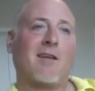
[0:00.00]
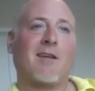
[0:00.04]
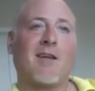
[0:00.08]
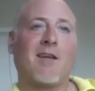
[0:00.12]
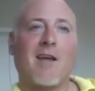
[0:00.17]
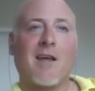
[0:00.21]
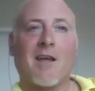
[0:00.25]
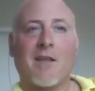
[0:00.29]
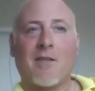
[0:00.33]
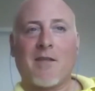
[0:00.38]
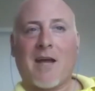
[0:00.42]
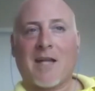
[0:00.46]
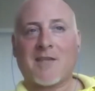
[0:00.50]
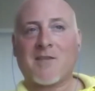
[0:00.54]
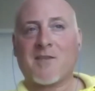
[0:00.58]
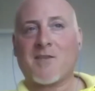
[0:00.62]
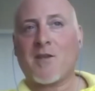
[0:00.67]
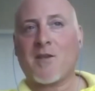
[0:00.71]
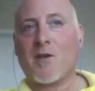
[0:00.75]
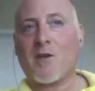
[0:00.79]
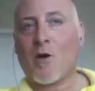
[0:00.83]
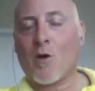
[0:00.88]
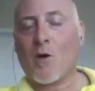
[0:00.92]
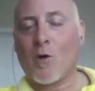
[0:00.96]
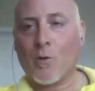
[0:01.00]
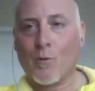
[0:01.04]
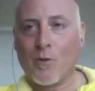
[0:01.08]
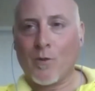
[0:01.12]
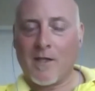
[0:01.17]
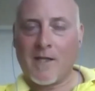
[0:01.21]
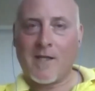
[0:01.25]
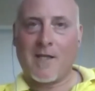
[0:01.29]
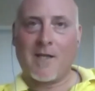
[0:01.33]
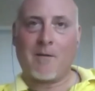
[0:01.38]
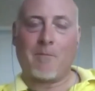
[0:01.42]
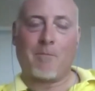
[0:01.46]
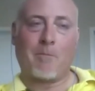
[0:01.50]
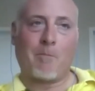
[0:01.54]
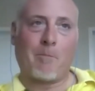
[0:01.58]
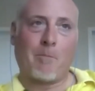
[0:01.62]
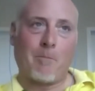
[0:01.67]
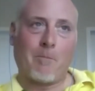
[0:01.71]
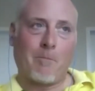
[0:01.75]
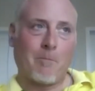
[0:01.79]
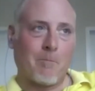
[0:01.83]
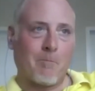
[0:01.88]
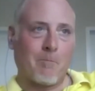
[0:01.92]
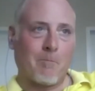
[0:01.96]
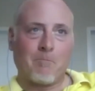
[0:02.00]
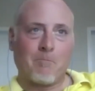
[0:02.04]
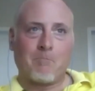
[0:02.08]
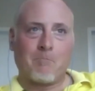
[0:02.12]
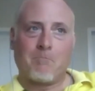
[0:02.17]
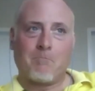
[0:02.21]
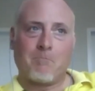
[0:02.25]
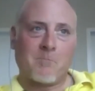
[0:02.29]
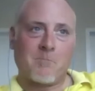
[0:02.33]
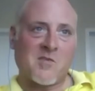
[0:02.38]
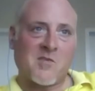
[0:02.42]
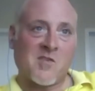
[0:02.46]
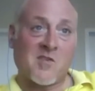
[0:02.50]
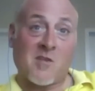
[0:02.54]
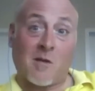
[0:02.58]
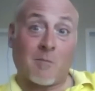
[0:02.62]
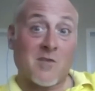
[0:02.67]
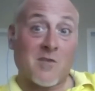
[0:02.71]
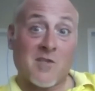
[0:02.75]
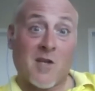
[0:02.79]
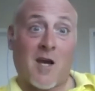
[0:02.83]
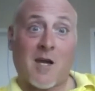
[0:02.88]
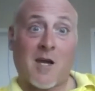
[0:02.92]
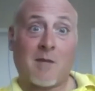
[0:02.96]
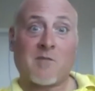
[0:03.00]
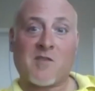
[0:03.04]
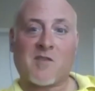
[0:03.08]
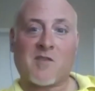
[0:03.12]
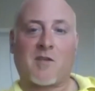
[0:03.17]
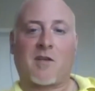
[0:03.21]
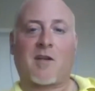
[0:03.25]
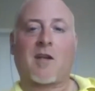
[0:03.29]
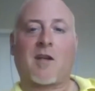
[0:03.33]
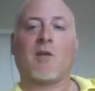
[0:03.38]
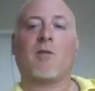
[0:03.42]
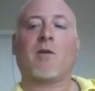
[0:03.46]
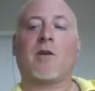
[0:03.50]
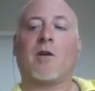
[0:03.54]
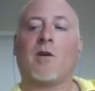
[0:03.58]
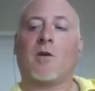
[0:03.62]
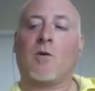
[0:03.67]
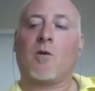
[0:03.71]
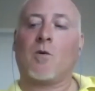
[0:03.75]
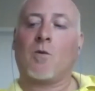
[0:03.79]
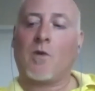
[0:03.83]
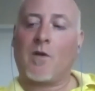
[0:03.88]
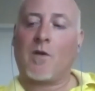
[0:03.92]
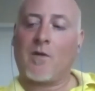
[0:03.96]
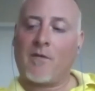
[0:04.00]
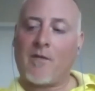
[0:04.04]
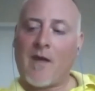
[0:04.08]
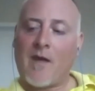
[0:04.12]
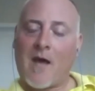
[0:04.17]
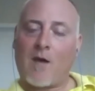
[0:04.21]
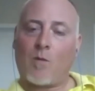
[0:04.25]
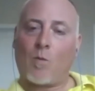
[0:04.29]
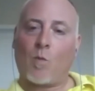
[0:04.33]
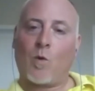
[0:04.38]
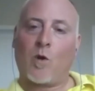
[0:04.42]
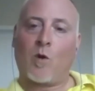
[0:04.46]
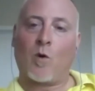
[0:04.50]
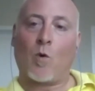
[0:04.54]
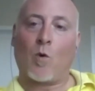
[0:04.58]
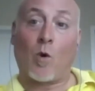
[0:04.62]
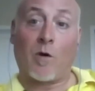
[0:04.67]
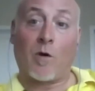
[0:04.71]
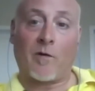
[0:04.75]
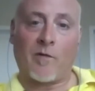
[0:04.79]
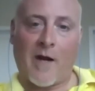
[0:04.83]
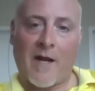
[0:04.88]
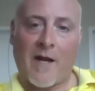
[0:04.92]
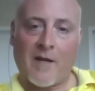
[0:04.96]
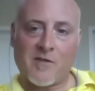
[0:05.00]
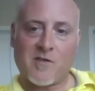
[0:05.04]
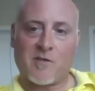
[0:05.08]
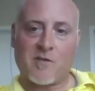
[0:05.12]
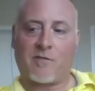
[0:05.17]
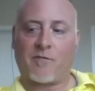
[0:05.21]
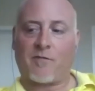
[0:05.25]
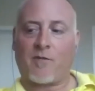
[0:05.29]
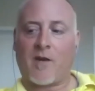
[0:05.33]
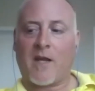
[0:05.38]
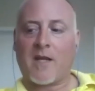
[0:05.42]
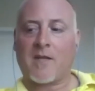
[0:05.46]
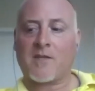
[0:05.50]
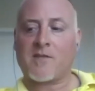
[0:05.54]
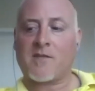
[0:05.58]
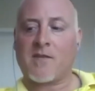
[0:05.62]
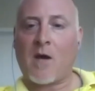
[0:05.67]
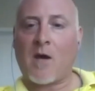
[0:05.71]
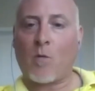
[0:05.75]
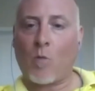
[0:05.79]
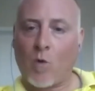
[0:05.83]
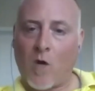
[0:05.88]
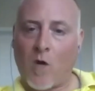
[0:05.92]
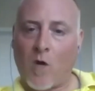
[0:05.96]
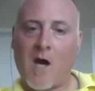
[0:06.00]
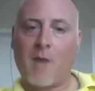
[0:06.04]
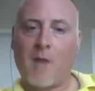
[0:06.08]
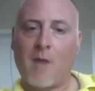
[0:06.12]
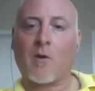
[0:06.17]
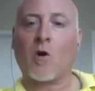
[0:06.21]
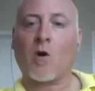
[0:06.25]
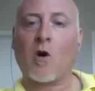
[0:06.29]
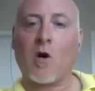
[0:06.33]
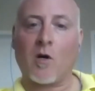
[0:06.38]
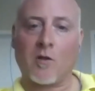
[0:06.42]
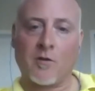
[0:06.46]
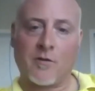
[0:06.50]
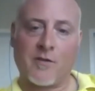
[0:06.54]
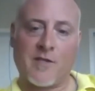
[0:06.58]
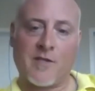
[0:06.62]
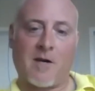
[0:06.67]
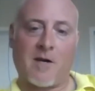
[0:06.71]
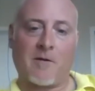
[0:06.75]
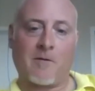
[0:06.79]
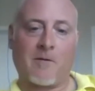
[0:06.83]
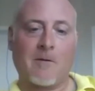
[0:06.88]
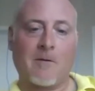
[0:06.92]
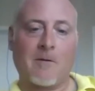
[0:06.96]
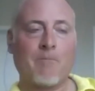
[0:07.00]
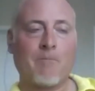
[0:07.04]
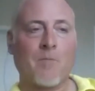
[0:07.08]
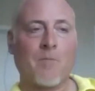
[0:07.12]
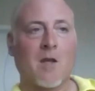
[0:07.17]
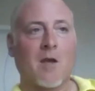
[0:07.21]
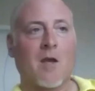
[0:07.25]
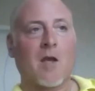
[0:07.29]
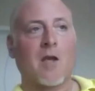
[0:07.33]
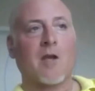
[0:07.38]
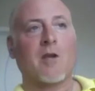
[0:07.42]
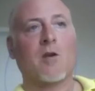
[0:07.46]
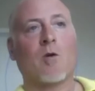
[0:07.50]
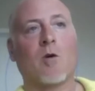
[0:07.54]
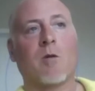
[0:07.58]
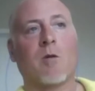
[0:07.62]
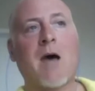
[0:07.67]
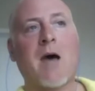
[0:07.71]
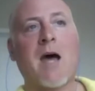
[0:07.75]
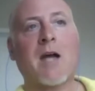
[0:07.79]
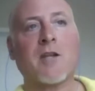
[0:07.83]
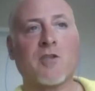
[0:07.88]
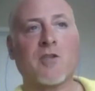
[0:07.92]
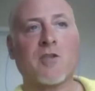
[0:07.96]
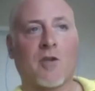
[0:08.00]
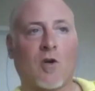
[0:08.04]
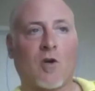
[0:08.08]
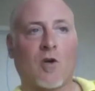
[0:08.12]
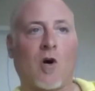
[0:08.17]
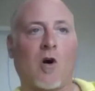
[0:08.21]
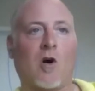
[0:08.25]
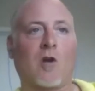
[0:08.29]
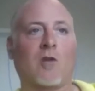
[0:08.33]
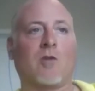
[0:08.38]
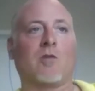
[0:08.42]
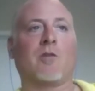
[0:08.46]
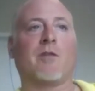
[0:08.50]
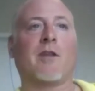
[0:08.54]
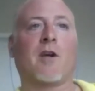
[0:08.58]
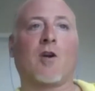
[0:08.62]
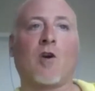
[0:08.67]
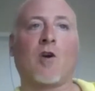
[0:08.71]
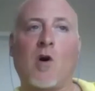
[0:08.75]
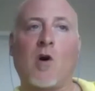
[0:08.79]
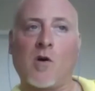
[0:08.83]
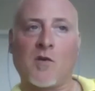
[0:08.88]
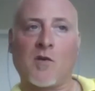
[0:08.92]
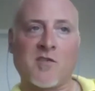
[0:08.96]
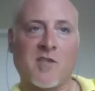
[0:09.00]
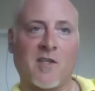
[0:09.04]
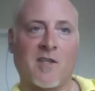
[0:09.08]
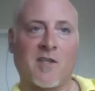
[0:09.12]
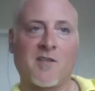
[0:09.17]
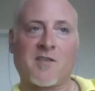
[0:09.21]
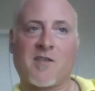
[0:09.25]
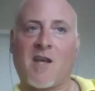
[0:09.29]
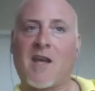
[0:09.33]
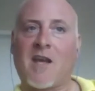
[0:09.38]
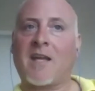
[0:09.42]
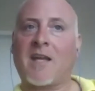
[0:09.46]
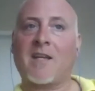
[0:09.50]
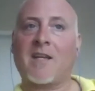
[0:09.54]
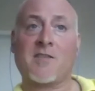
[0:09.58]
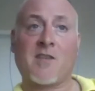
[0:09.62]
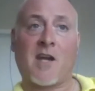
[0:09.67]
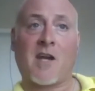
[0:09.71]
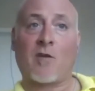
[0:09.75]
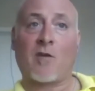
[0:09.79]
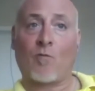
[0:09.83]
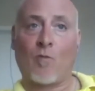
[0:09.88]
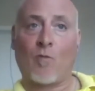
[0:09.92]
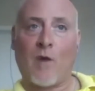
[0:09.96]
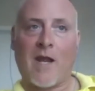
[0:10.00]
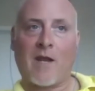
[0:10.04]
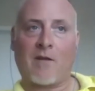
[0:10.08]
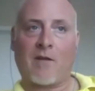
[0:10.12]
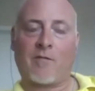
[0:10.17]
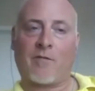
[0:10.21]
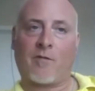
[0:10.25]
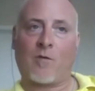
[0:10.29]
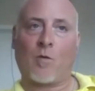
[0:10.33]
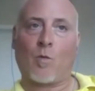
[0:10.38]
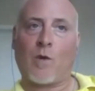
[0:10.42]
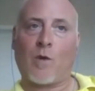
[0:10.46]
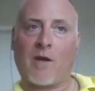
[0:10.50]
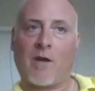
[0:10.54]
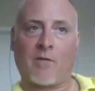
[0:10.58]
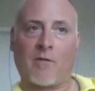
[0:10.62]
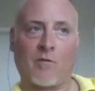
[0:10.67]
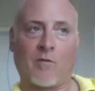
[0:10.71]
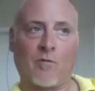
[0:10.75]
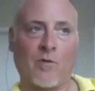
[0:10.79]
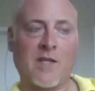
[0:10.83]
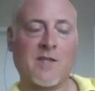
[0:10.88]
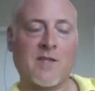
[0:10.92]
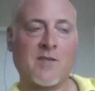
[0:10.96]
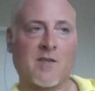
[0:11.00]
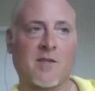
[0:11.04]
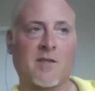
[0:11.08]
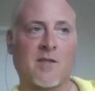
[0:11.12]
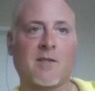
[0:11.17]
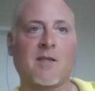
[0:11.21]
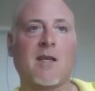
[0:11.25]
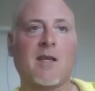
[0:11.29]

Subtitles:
that's the only sometimes scenario that will, or answer phrase that will calm a caller down. Imagine a caller that calls in is irate for whatever reason,